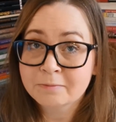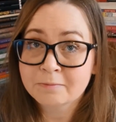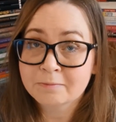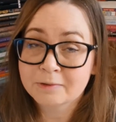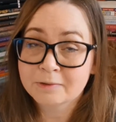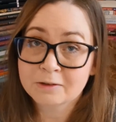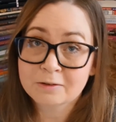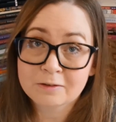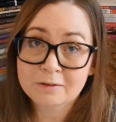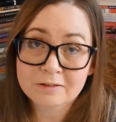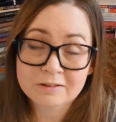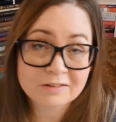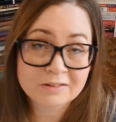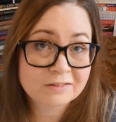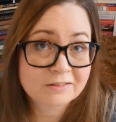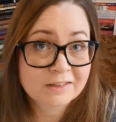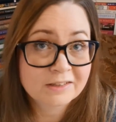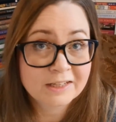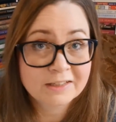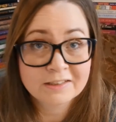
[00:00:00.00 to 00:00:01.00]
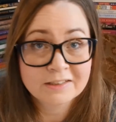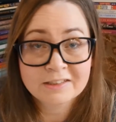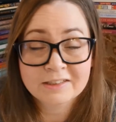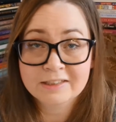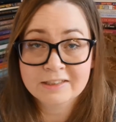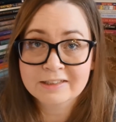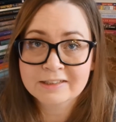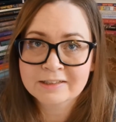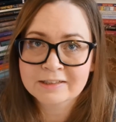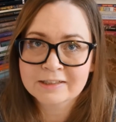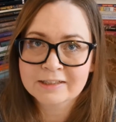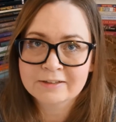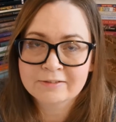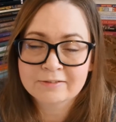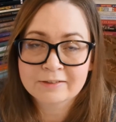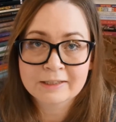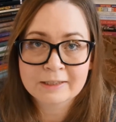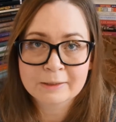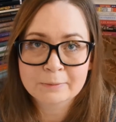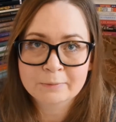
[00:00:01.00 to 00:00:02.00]
because then she isn't
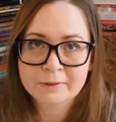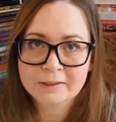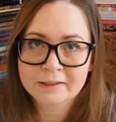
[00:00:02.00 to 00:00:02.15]
giving him